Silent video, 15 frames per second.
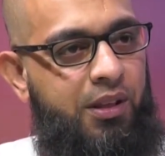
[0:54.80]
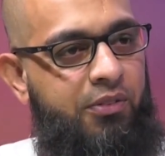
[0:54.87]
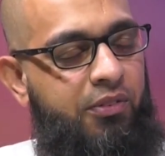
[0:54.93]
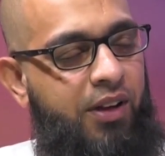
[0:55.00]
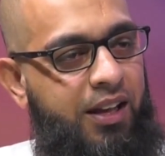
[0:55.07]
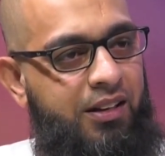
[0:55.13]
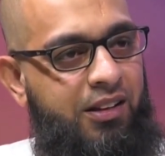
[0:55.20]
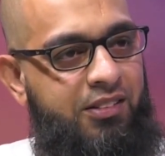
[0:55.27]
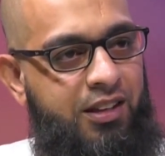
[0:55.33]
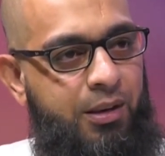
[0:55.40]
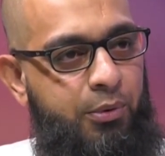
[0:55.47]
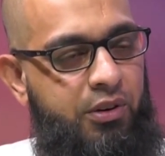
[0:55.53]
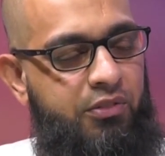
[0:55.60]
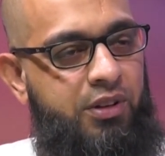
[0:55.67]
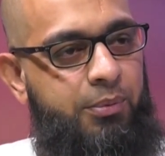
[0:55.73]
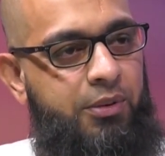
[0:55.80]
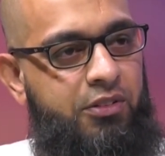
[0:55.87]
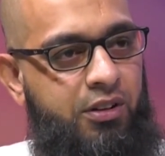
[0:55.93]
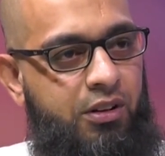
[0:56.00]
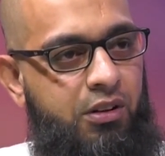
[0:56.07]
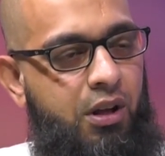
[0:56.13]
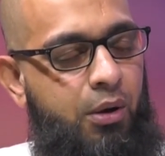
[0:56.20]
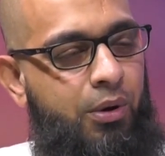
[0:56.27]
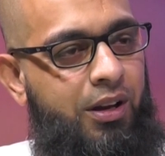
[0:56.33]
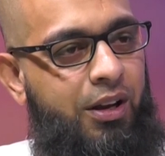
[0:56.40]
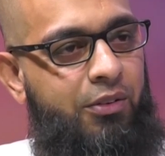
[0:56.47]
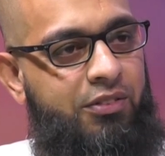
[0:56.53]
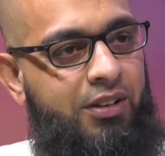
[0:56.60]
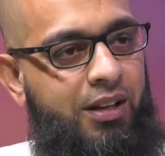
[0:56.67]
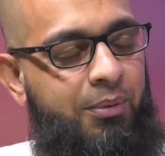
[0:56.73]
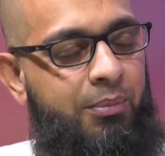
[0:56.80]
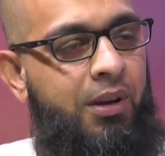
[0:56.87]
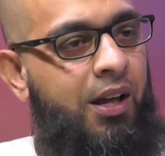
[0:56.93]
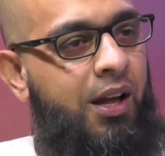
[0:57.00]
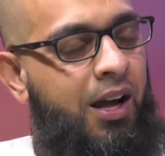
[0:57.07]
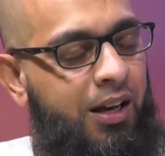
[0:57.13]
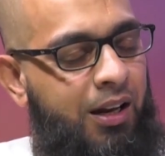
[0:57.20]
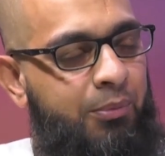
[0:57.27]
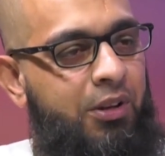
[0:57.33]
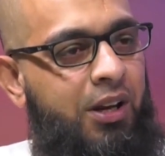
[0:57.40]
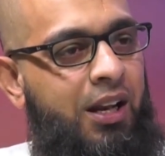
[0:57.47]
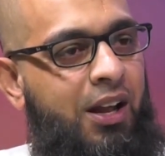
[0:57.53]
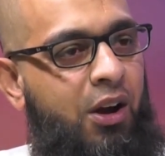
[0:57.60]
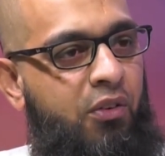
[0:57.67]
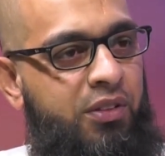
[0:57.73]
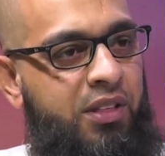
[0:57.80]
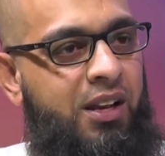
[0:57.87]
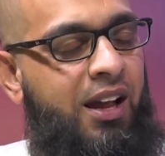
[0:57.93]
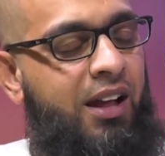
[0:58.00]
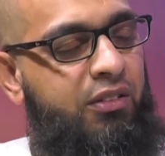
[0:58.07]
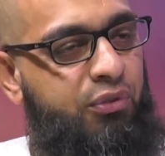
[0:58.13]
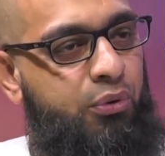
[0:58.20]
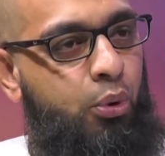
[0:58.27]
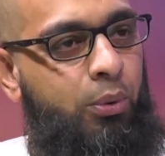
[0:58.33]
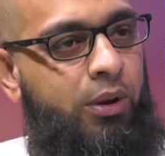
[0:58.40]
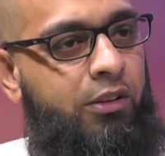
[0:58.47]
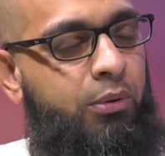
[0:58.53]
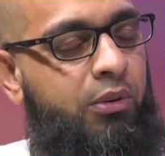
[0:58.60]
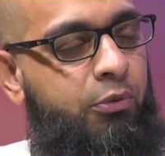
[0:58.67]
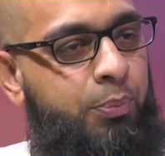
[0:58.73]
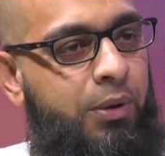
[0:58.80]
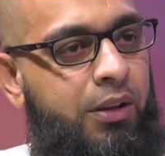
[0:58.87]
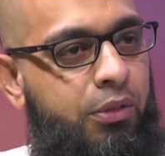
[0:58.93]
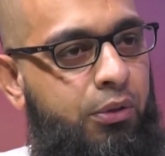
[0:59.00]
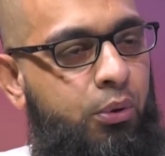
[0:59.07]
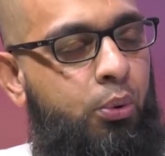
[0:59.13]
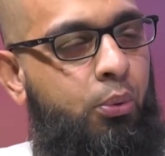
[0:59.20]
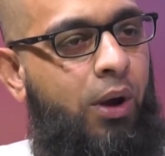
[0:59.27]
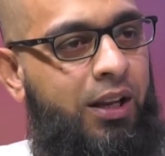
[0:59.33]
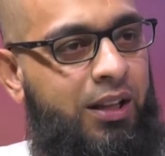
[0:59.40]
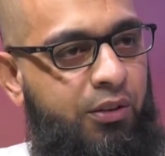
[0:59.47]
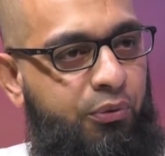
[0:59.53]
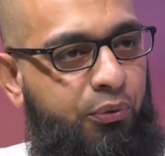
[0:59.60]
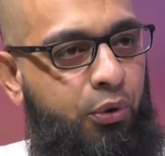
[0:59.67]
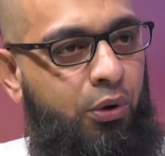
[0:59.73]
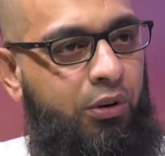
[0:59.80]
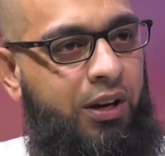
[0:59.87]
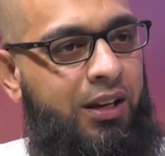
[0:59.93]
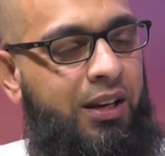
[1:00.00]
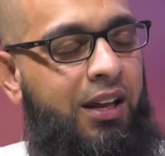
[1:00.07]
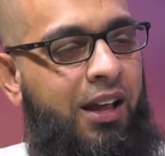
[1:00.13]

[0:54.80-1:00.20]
final sermon of Nabi Sallallahu Alaihi Wasallam. Alhamdulillah, over the last few weeks, we've been through quite a few already.